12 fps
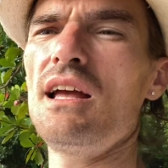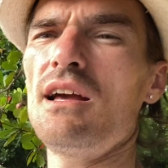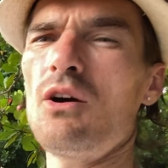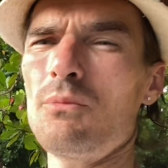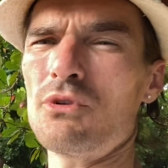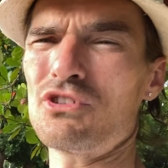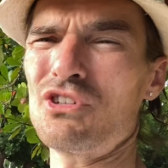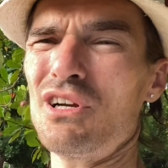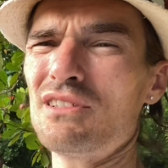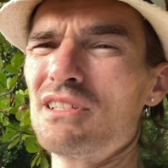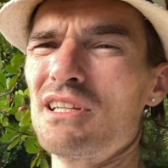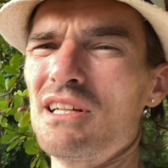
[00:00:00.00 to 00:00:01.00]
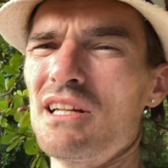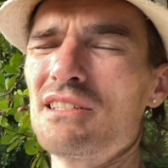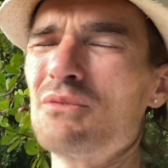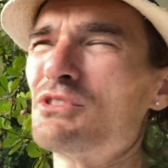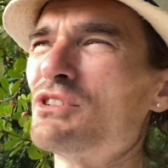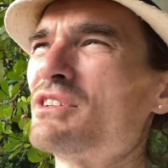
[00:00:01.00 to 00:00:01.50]
how much John did, and I did
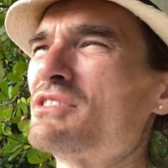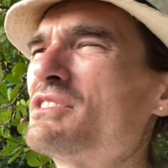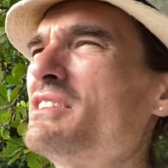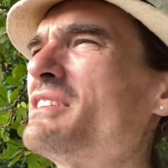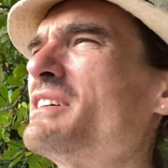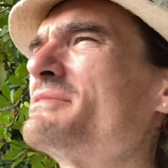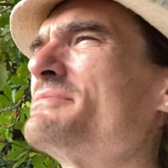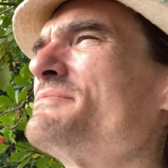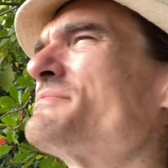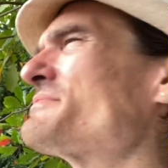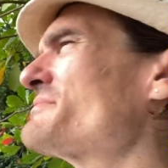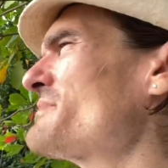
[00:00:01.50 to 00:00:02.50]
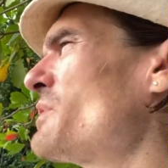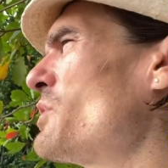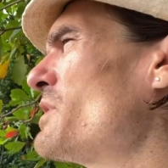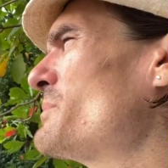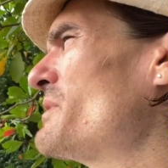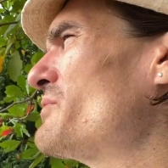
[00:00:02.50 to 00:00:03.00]
want y'all to see that. I
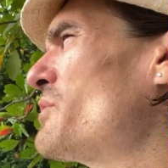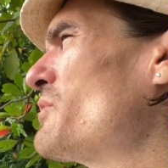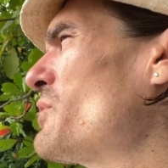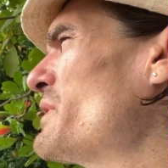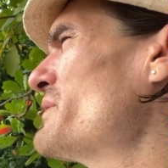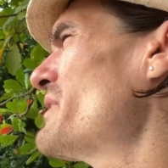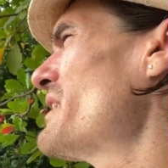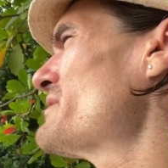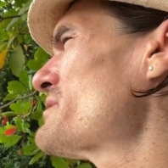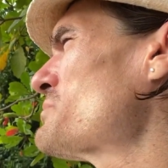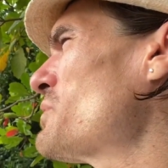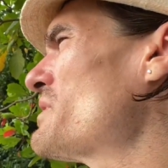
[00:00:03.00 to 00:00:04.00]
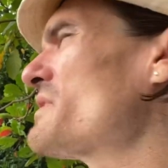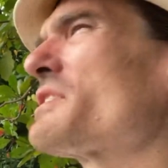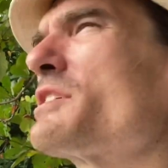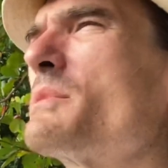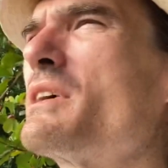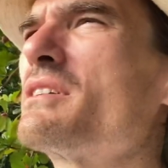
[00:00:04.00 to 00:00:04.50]
woke up at four forty-five this morning to
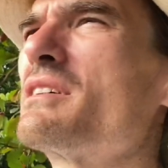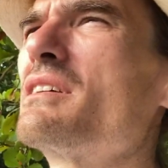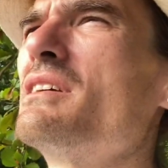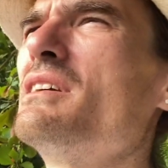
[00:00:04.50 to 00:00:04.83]
come out here.